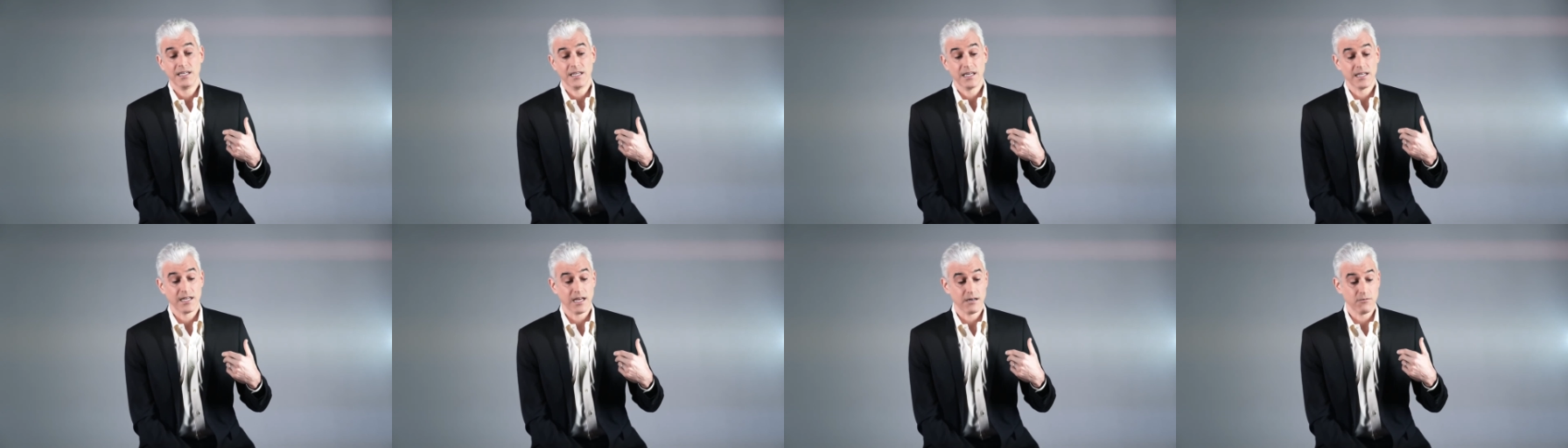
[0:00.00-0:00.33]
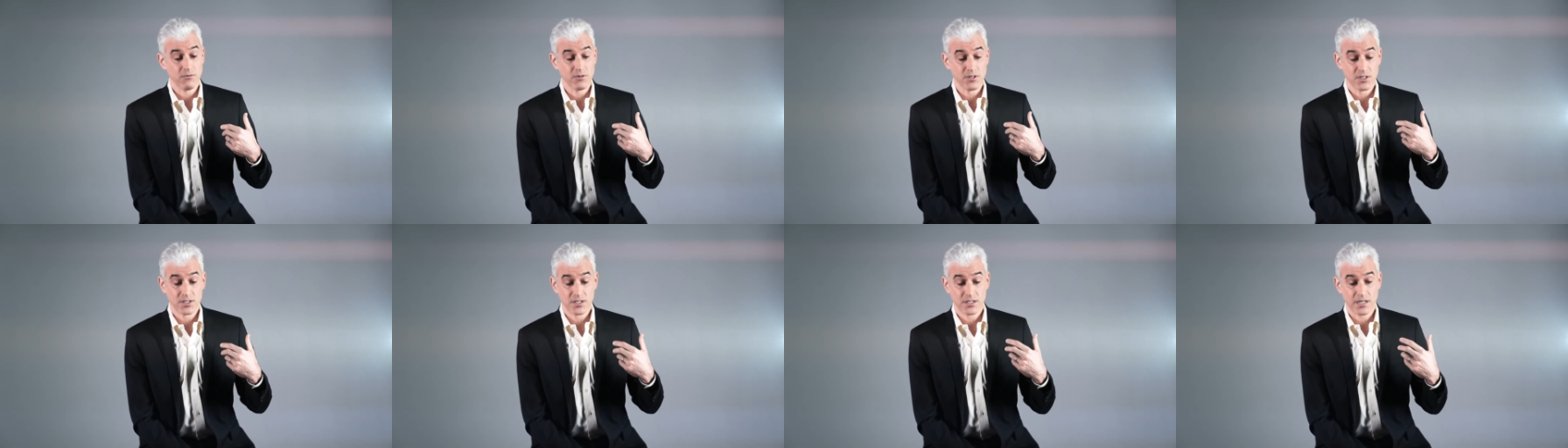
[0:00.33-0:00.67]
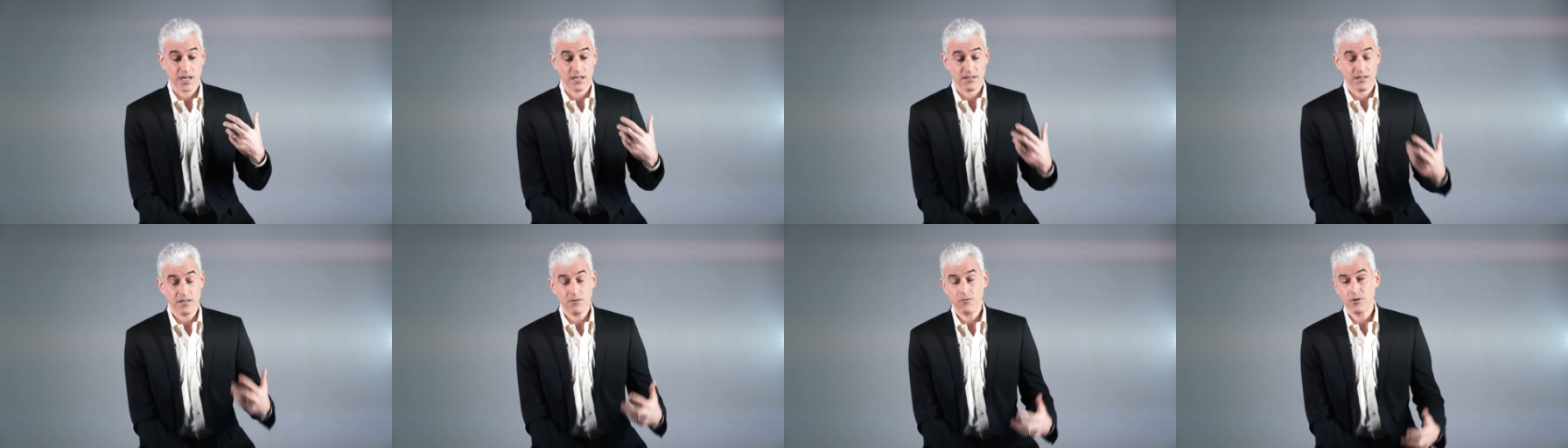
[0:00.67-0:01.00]
and I was,
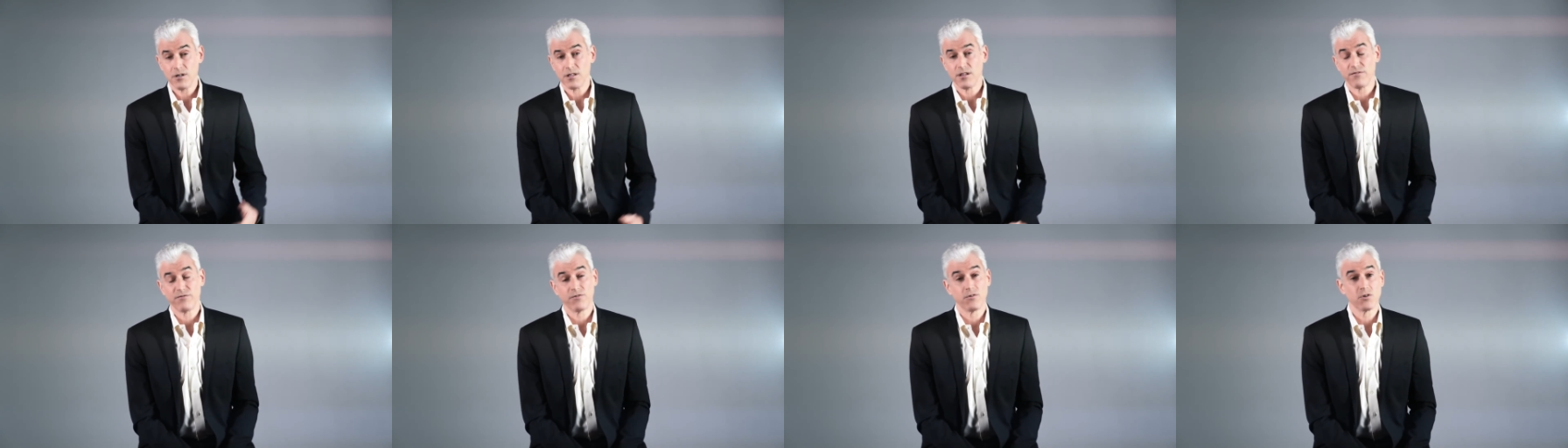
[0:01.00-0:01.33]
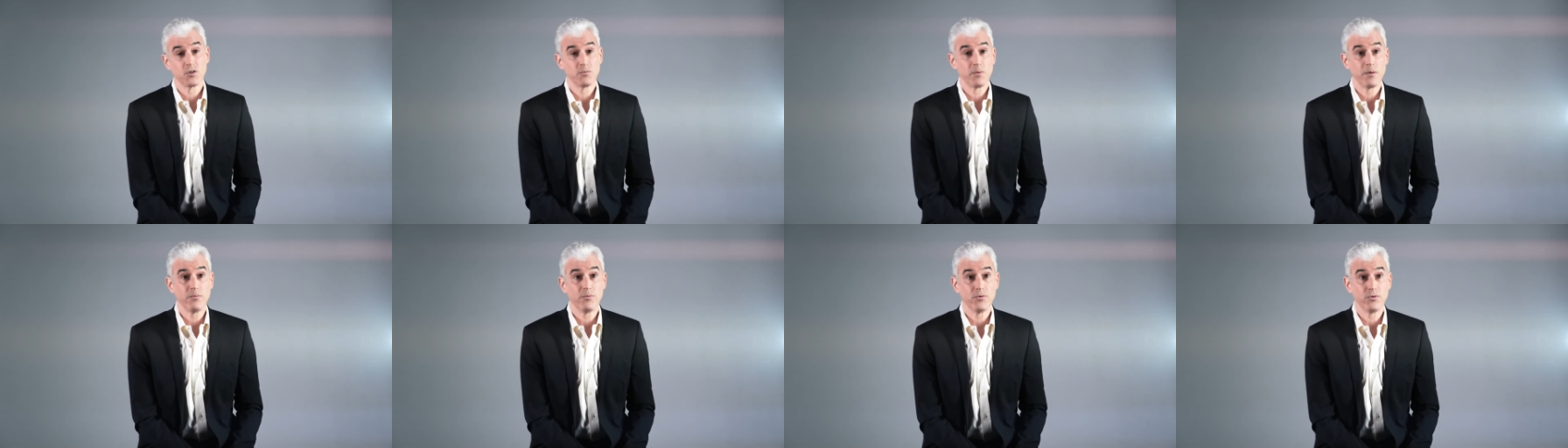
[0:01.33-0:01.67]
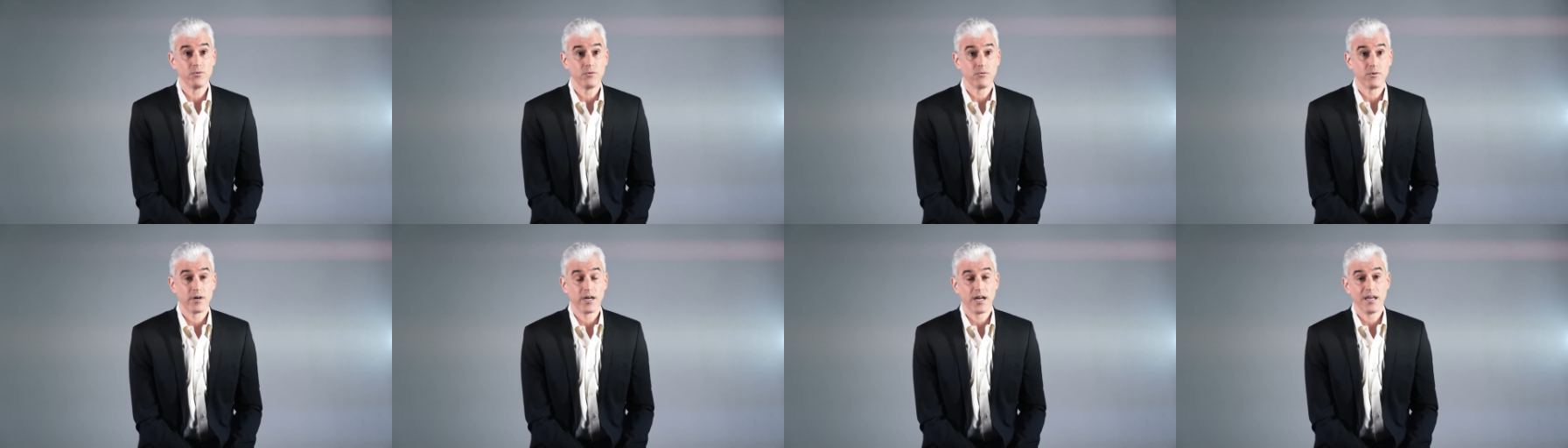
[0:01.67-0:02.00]
I think, one of the first people to
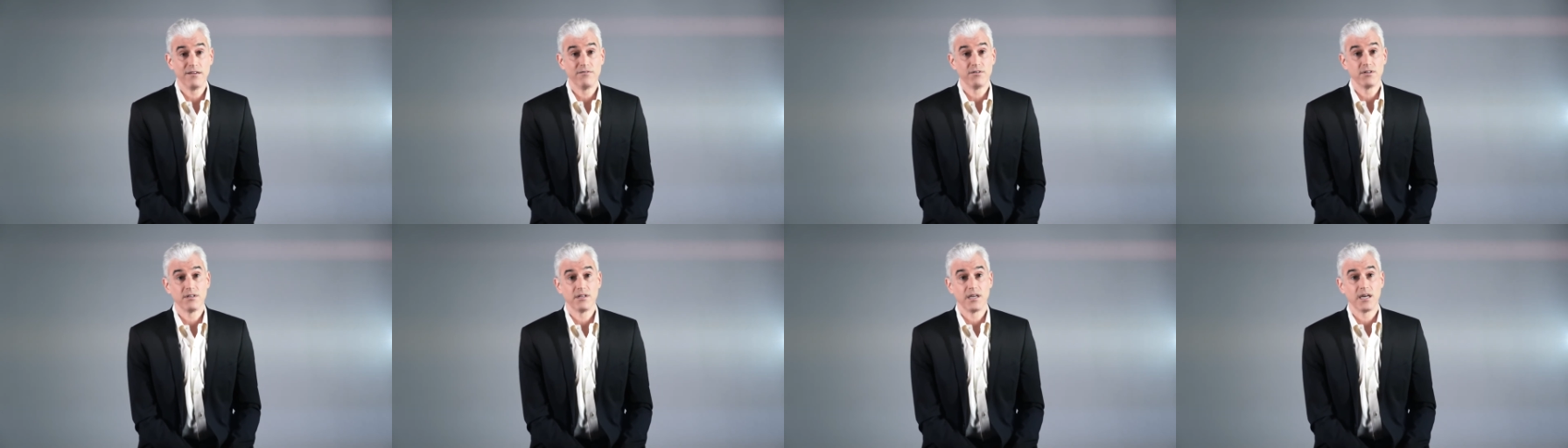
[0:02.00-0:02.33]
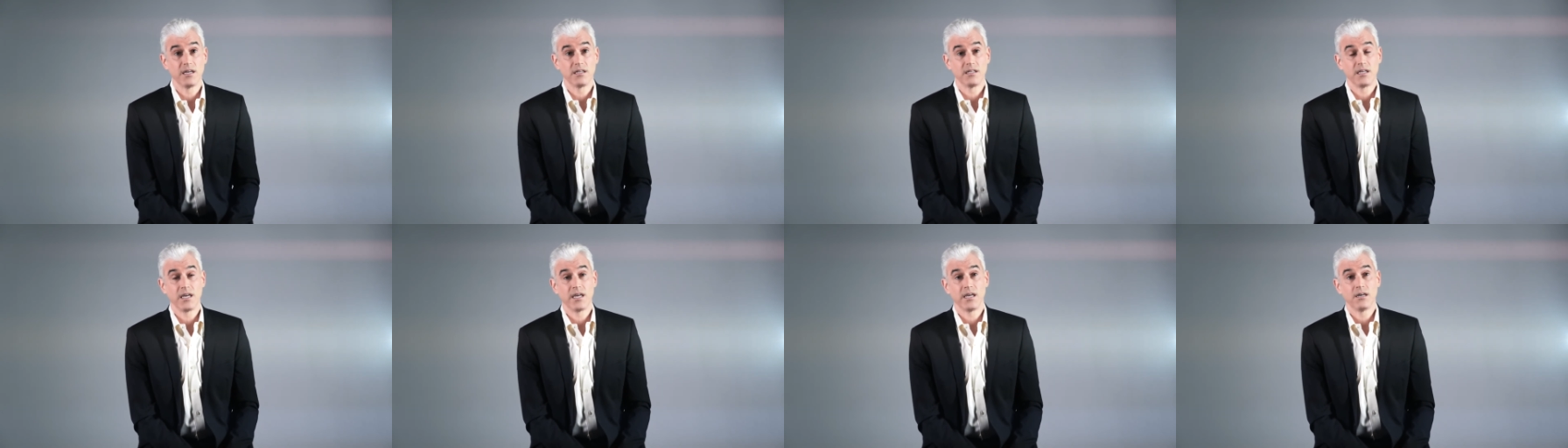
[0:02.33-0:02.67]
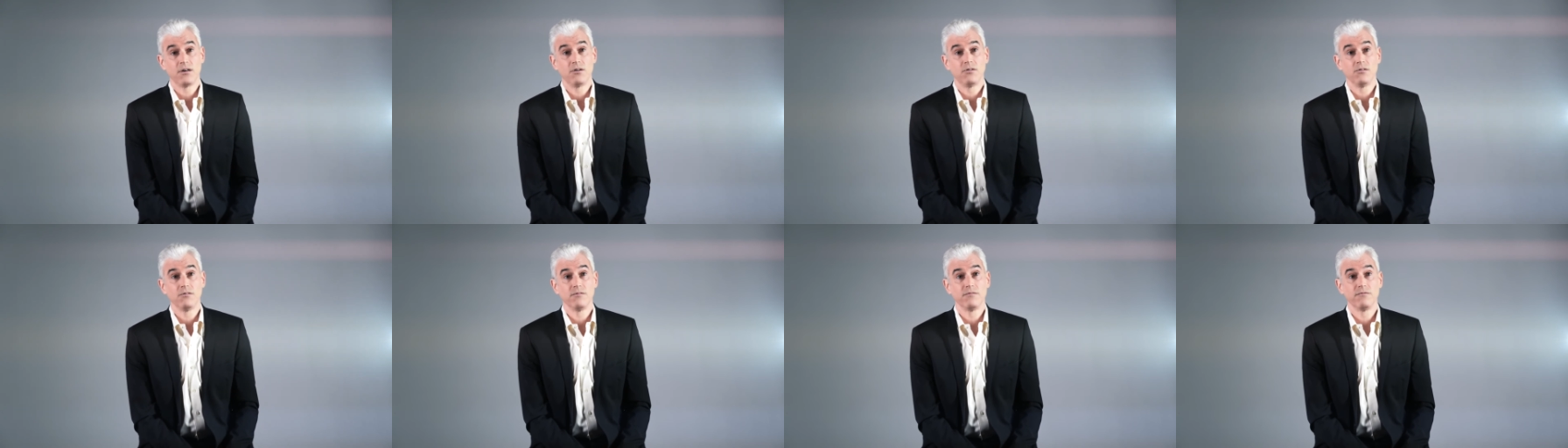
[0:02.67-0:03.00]
arrive at
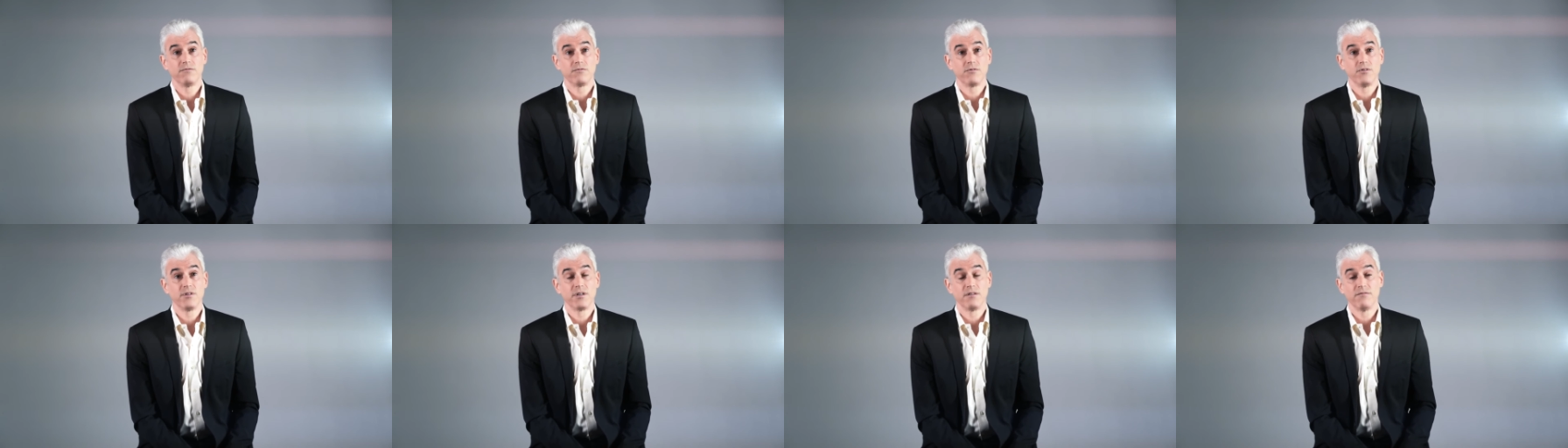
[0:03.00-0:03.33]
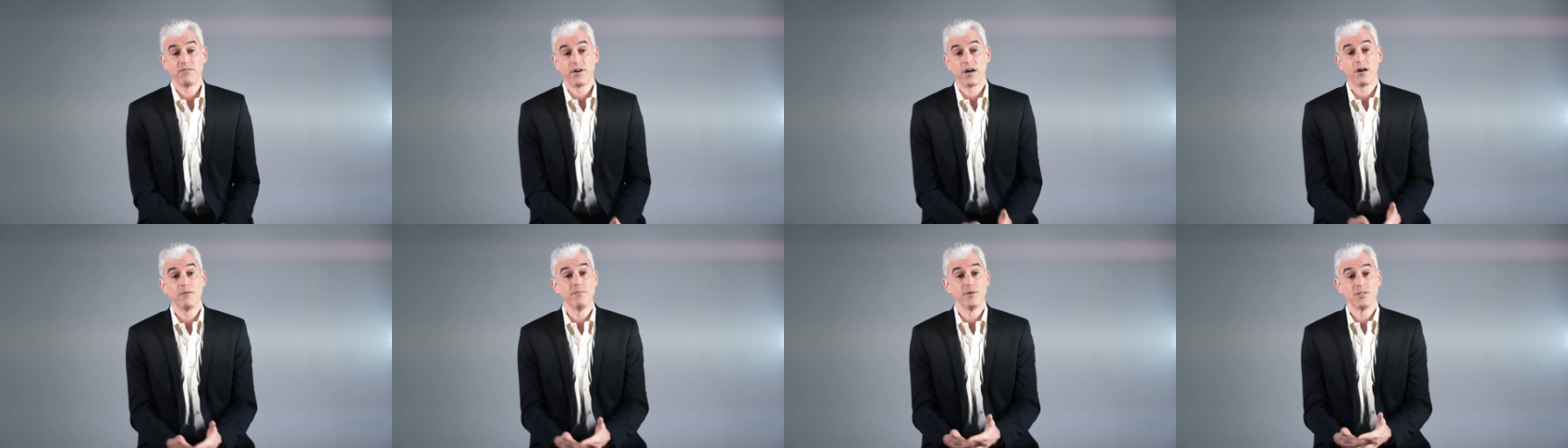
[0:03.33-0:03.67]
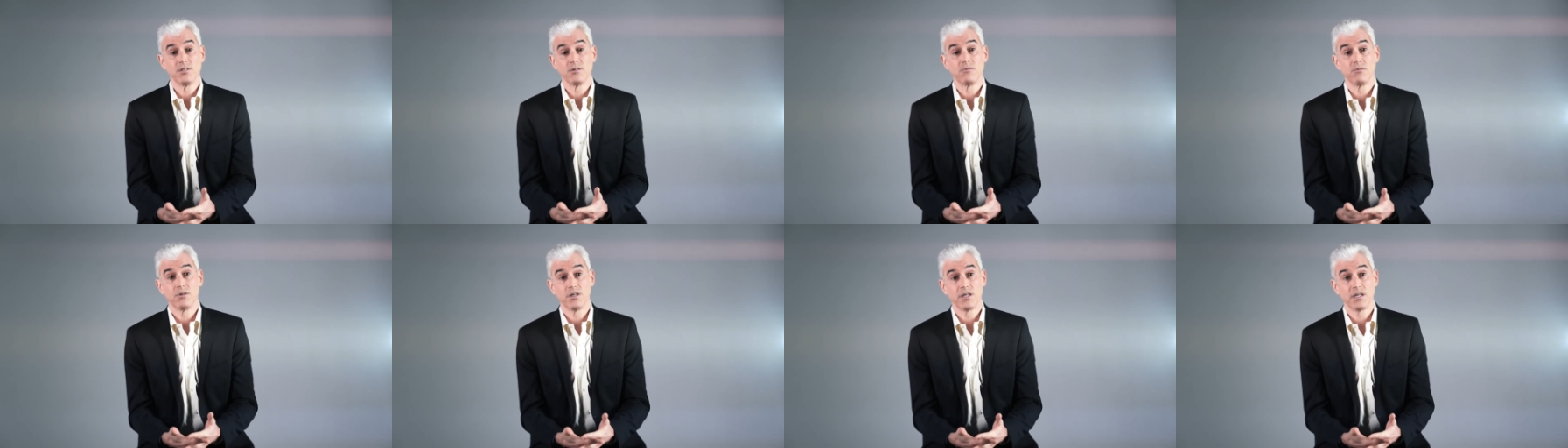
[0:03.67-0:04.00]
Yale for the environment
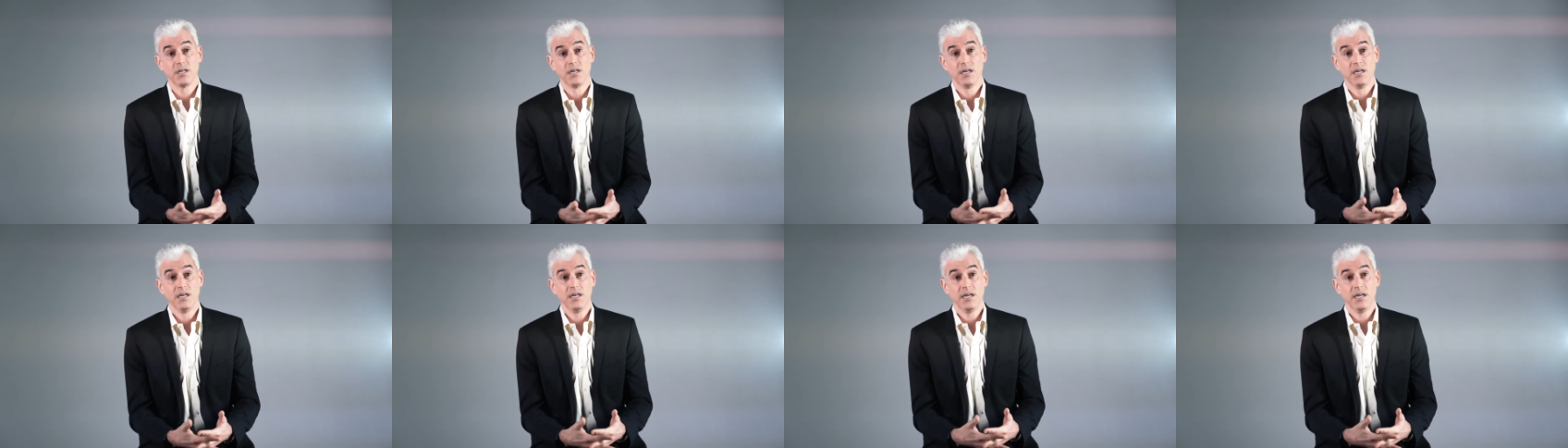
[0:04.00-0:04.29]
degree